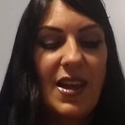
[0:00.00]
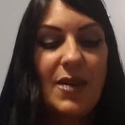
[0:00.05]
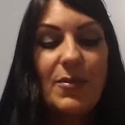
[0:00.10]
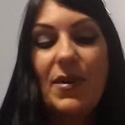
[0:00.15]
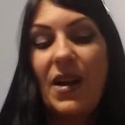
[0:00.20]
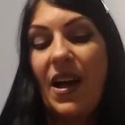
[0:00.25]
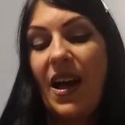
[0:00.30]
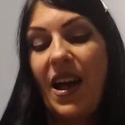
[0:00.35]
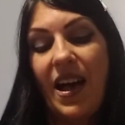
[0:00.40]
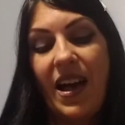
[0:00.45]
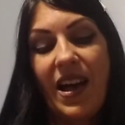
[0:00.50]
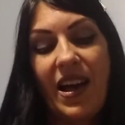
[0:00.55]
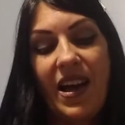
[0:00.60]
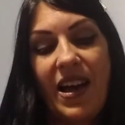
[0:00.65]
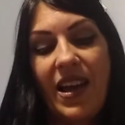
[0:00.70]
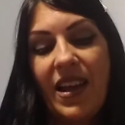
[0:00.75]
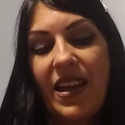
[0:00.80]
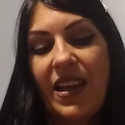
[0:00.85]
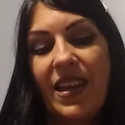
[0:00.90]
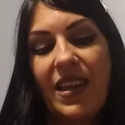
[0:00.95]
But
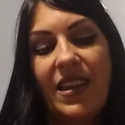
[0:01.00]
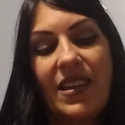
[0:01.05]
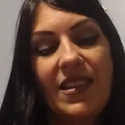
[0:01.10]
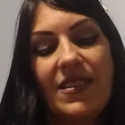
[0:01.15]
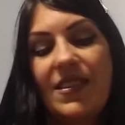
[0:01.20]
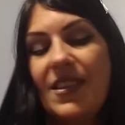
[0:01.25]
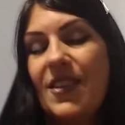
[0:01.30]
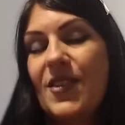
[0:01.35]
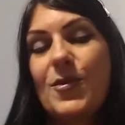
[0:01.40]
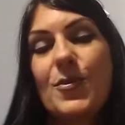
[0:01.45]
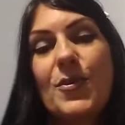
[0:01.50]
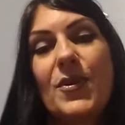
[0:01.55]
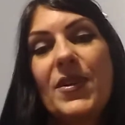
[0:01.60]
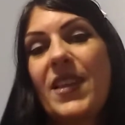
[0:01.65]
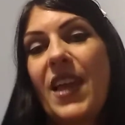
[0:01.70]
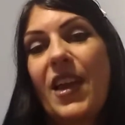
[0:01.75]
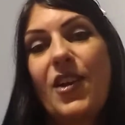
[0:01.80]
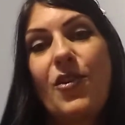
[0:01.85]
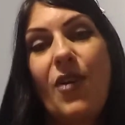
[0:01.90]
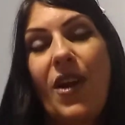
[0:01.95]
this one
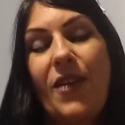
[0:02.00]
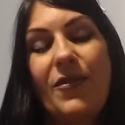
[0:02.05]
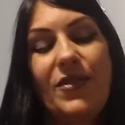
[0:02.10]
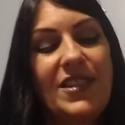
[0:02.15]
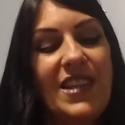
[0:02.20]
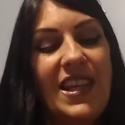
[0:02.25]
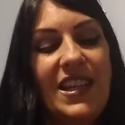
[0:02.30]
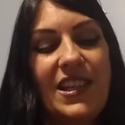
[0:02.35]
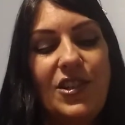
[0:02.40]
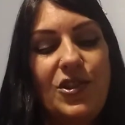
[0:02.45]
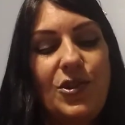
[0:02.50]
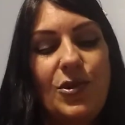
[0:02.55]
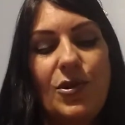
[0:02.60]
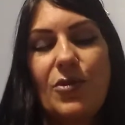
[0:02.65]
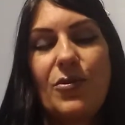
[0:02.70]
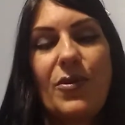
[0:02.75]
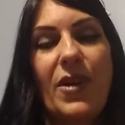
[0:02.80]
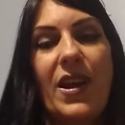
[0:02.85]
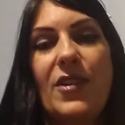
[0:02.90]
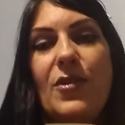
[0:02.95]
I gravitated
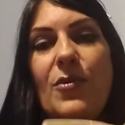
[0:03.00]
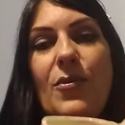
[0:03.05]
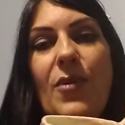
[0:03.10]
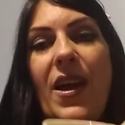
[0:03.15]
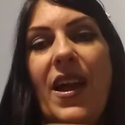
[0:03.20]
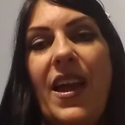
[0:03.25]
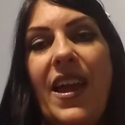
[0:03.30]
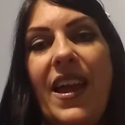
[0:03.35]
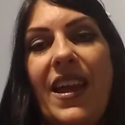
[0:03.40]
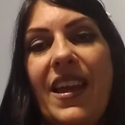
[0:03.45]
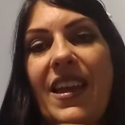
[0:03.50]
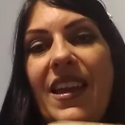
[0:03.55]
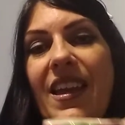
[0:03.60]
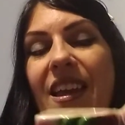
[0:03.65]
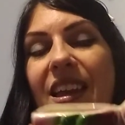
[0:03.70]
toward right away,